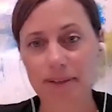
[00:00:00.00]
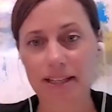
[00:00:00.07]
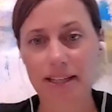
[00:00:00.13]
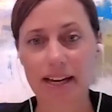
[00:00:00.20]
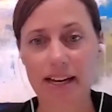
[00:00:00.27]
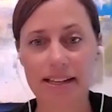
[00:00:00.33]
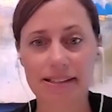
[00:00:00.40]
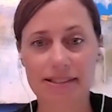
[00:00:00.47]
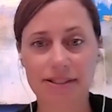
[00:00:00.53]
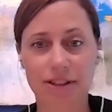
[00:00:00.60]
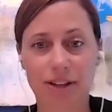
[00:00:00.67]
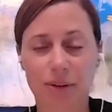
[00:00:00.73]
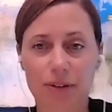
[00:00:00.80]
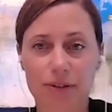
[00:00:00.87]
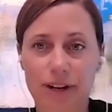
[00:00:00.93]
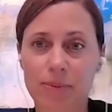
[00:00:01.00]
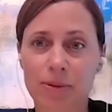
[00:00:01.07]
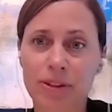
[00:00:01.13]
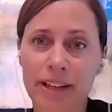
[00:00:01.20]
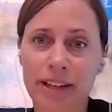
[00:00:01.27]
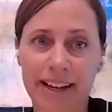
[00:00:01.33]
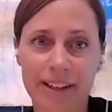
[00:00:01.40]
Because, if I'm
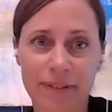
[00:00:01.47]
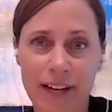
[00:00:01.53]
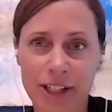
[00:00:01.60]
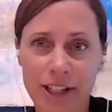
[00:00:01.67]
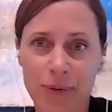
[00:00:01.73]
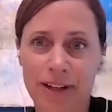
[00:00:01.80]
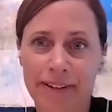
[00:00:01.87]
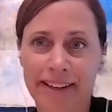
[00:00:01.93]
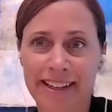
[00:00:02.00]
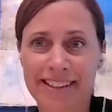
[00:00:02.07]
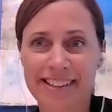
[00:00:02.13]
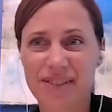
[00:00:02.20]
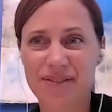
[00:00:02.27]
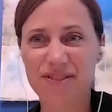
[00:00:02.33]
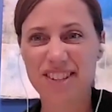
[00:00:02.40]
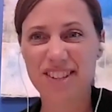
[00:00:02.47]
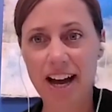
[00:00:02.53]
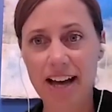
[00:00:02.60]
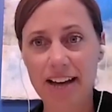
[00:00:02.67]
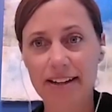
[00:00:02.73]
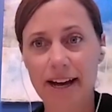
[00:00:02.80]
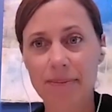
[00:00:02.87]
only adding value when I'm getting stuff
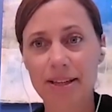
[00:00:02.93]
done,